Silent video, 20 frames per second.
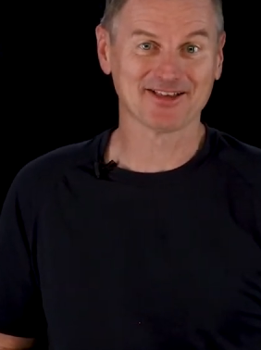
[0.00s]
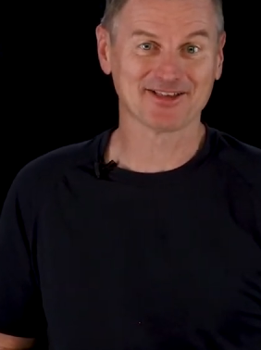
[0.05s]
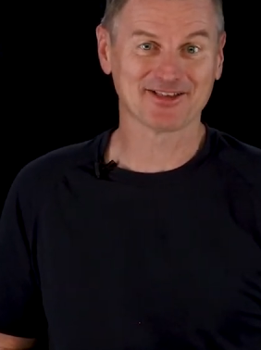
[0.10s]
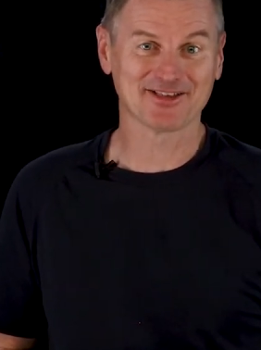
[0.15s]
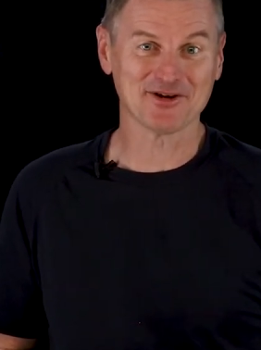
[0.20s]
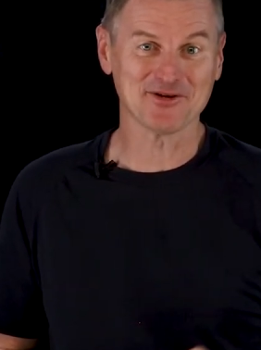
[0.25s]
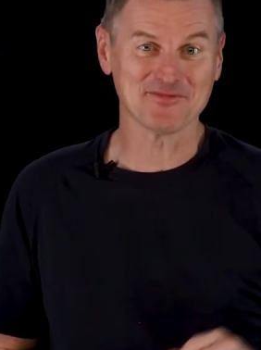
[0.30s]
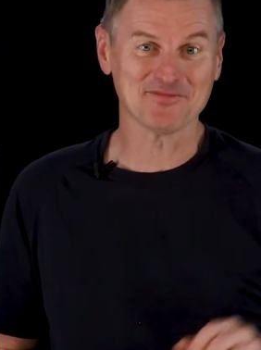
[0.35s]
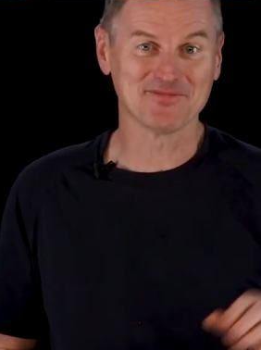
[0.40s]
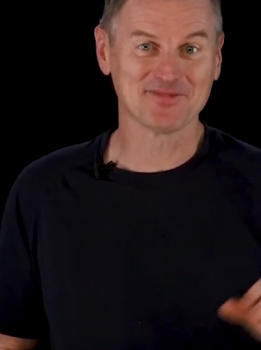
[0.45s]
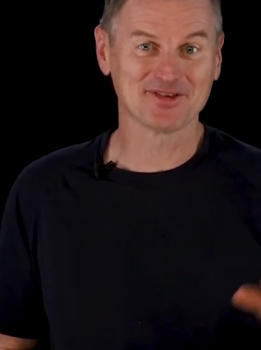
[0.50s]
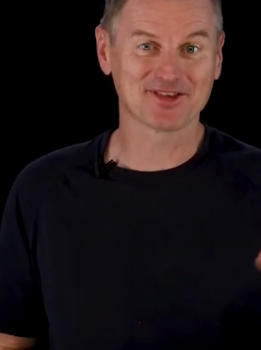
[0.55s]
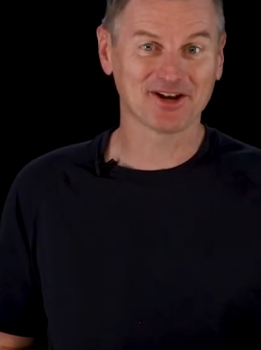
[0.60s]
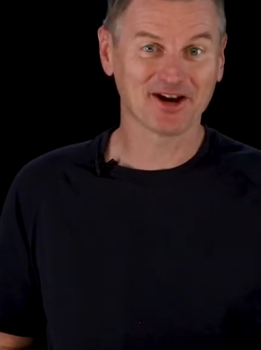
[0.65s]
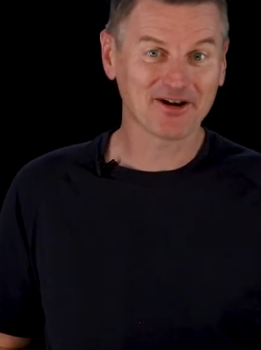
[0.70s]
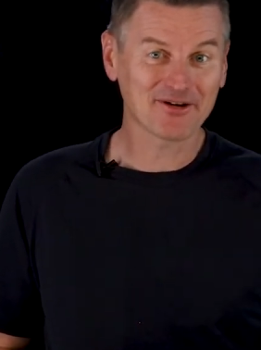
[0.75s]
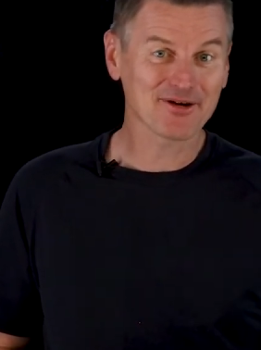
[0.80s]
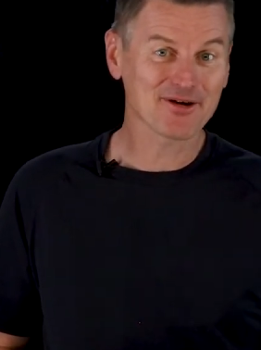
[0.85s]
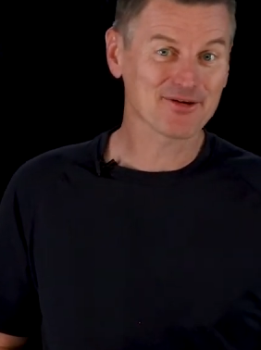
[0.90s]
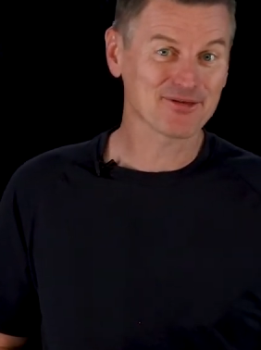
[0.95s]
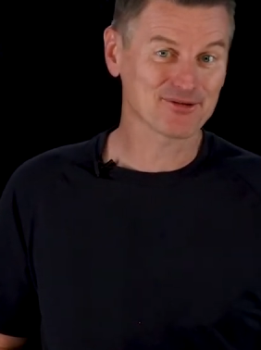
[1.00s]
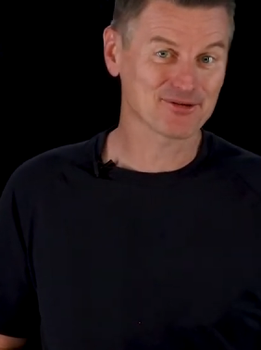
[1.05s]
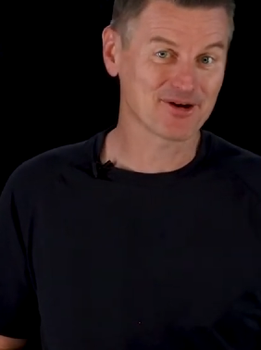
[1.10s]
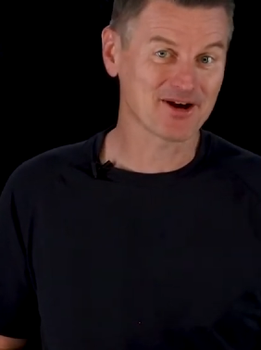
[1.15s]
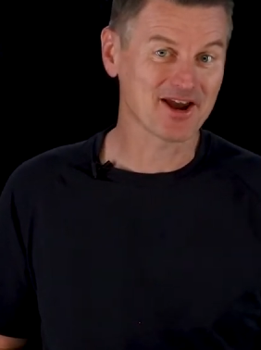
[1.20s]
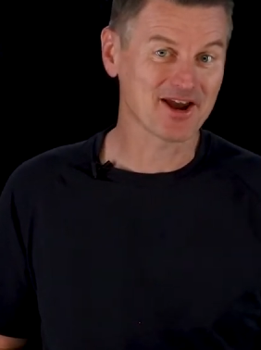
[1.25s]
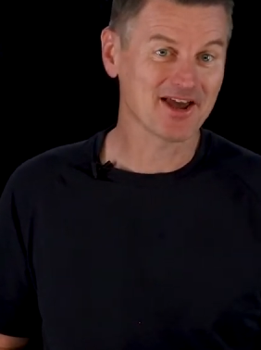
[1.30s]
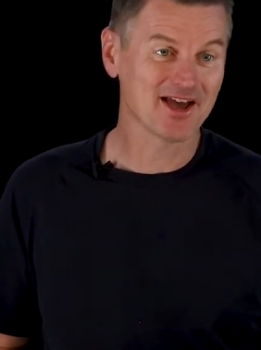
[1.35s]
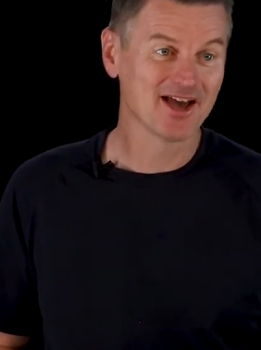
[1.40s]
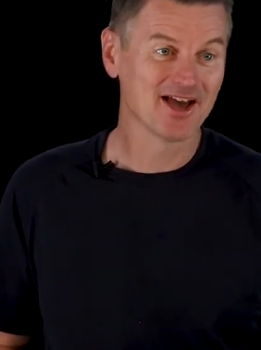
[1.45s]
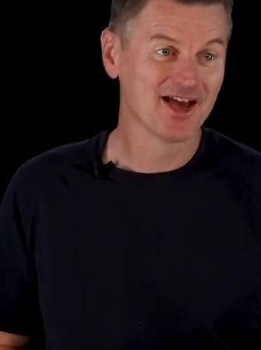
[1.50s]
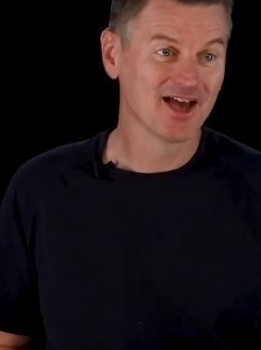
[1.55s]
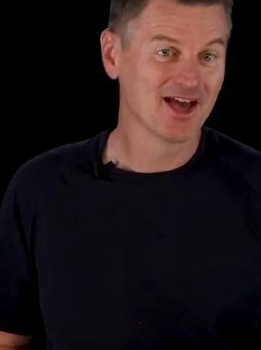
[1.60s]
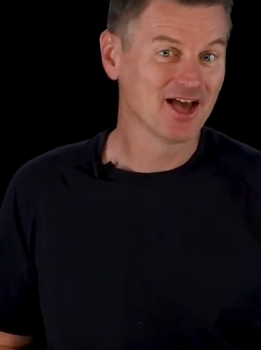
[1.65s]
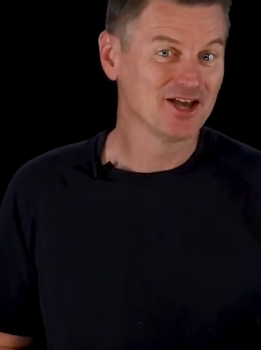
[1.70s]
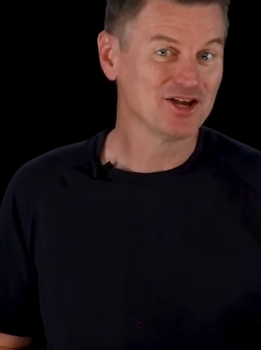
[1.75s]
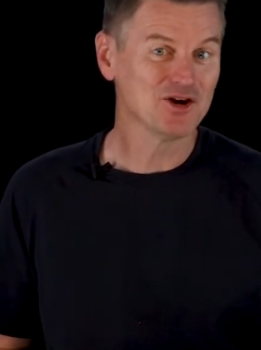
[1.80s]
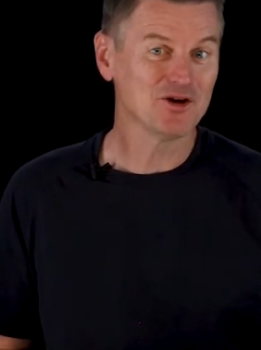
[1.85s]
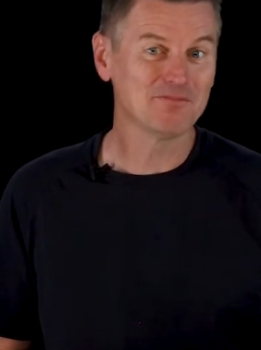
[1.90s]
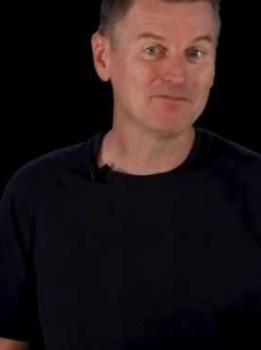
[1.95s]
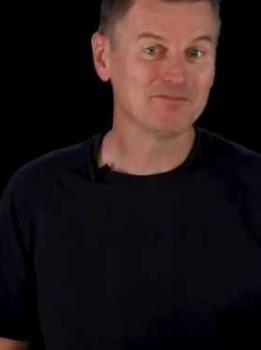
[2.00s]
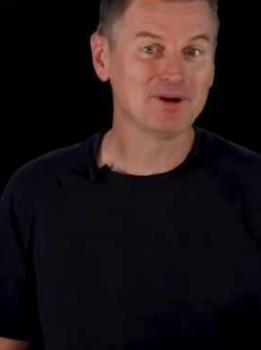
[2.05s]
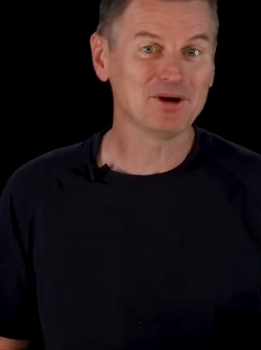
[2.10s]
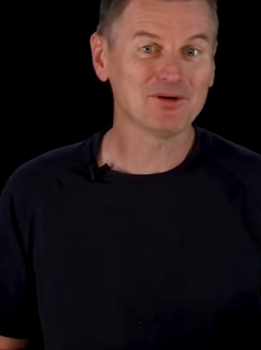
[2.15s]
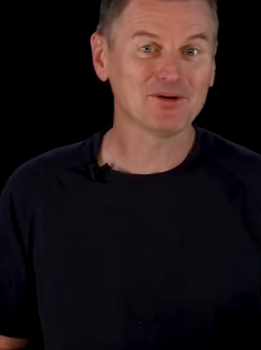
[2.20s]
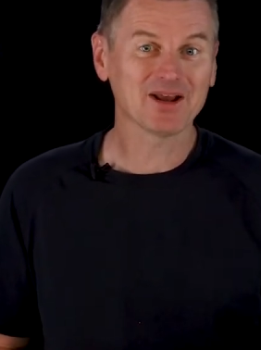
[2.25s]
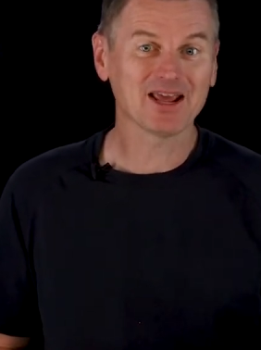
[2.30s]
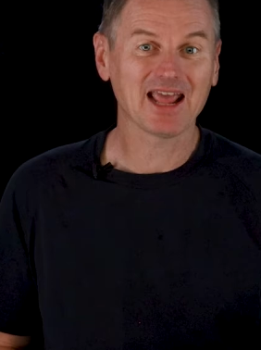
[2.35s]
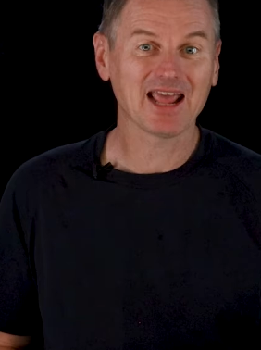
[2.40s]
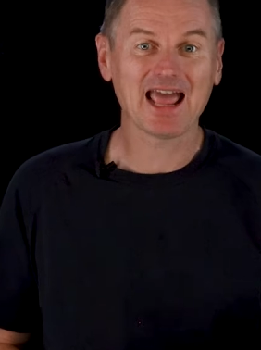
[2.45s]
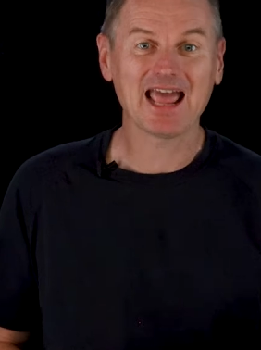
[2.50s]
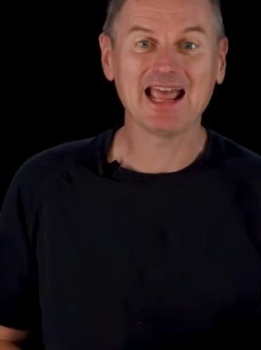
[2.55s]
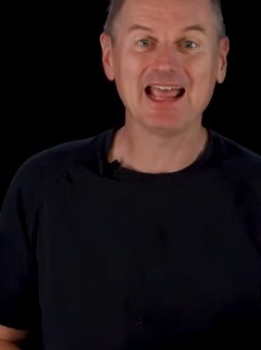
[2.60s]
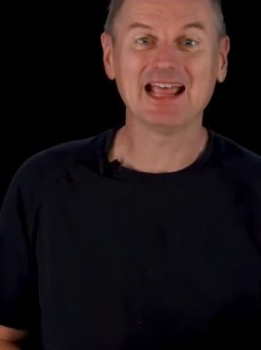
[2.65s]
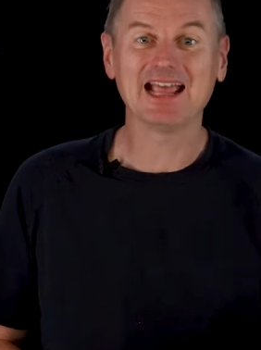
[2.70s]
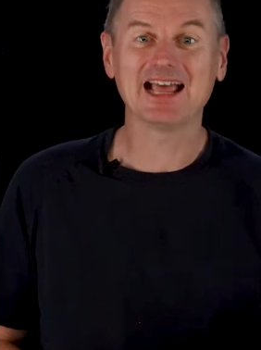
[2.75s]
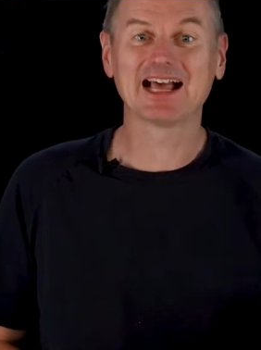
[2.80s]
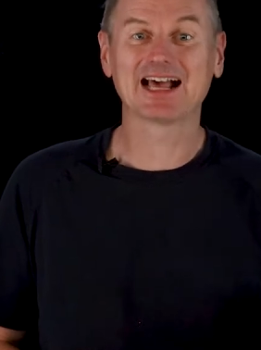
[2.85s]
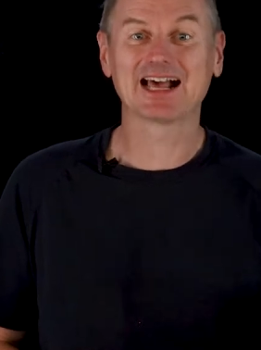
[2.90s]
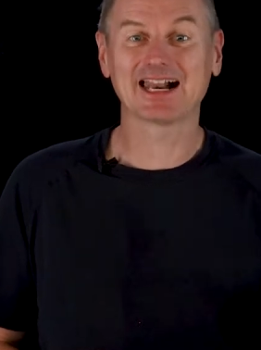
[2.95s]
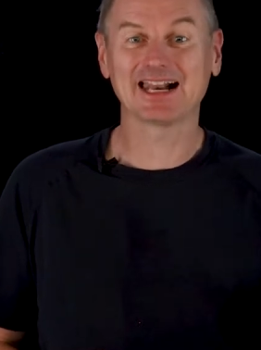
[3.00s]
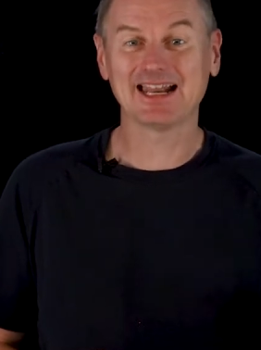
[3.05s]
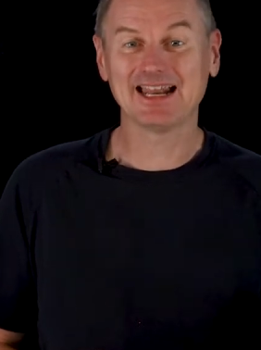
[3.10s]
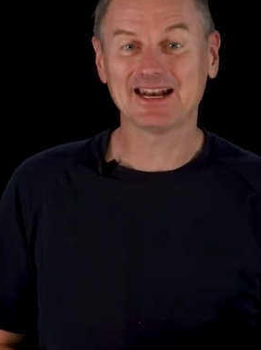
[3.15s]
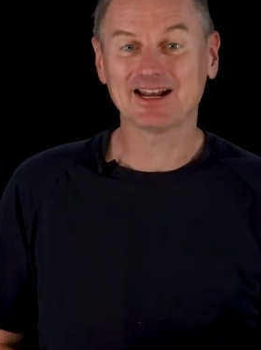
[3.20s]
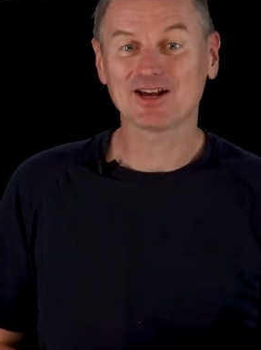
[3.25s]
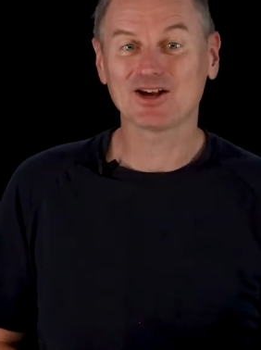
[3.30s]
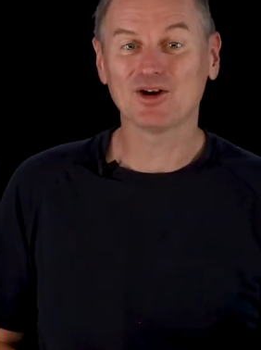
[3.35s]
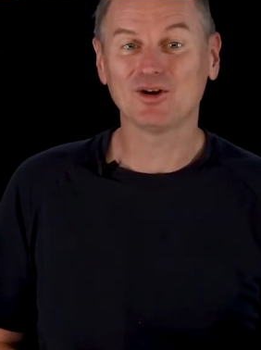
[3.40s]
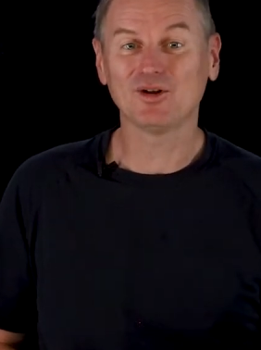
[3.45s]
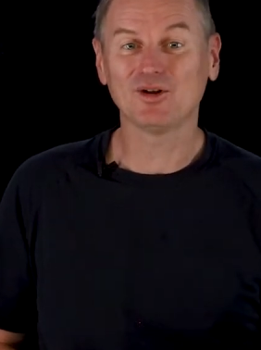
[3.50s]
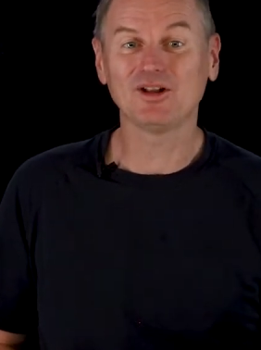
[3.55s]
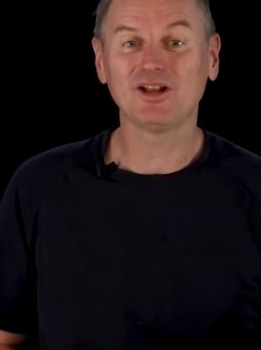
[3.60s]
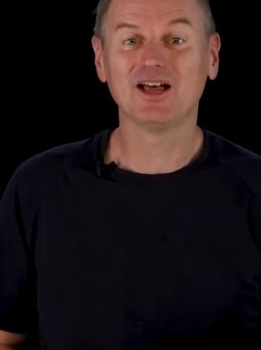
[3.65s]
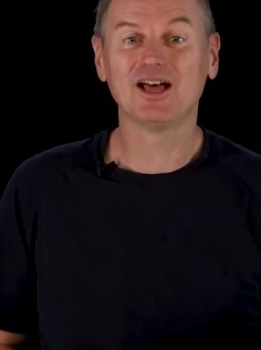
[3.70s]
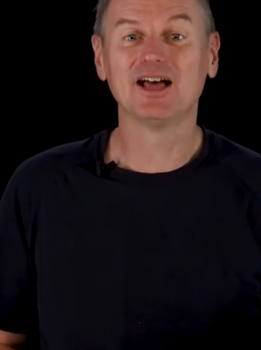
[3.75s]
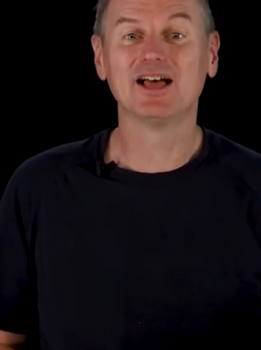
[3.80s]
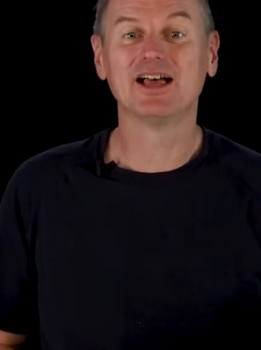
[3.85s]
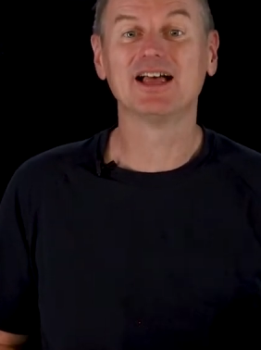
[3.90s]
So scenario three, you're building a clinical